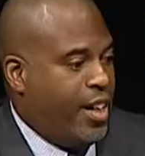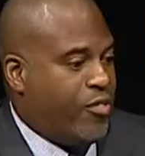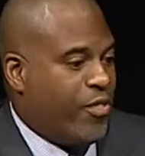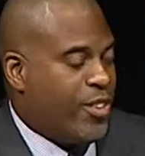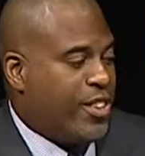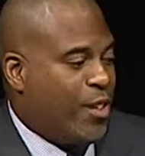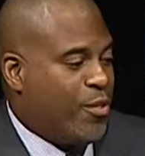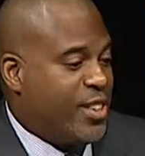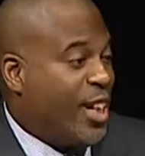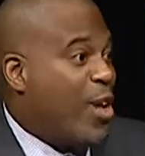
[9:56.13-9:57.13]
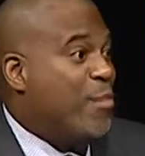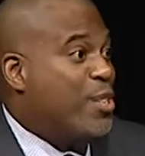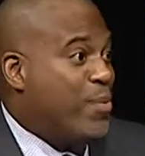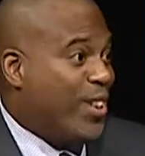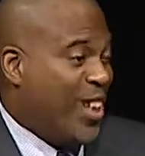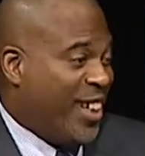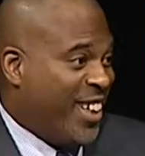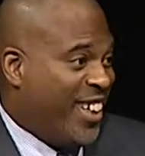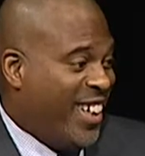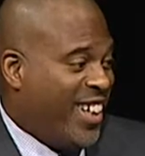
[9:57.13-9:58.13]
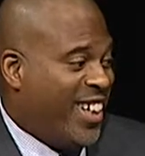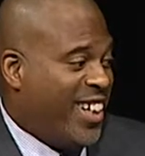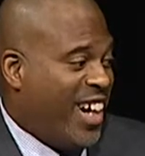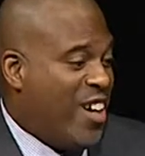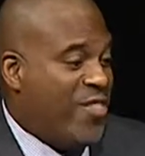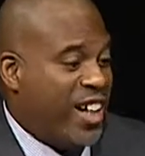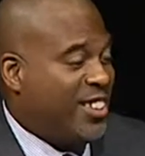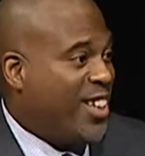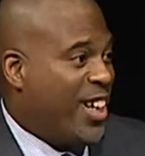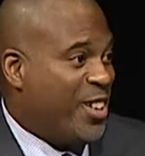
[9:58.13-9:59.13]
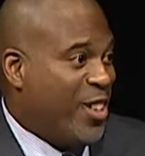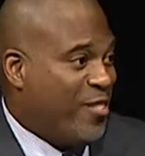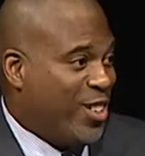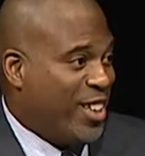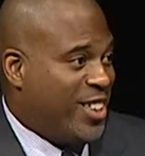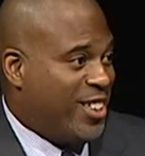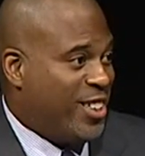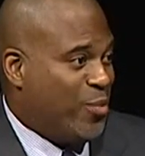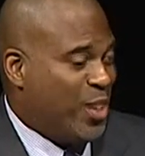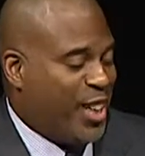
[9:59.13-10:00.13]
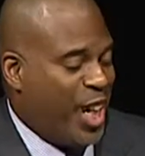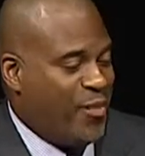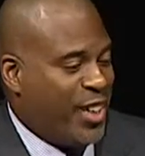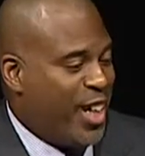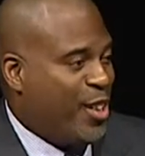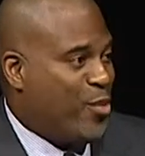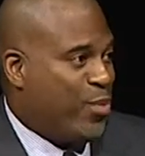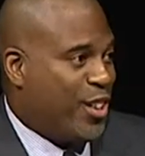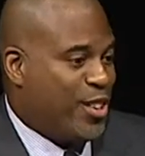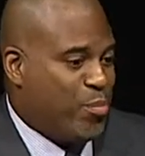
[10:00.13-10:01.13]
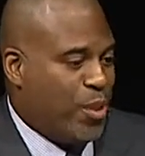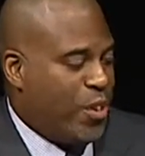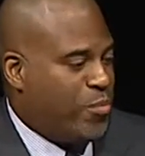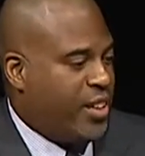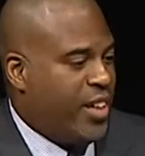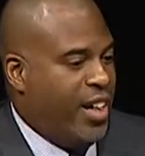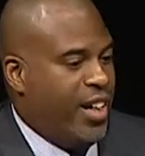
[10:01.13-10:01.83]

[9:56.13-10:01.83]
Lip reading: First, I will say I must be lucky. I've actually had a great relationship with the Camden County Police Department.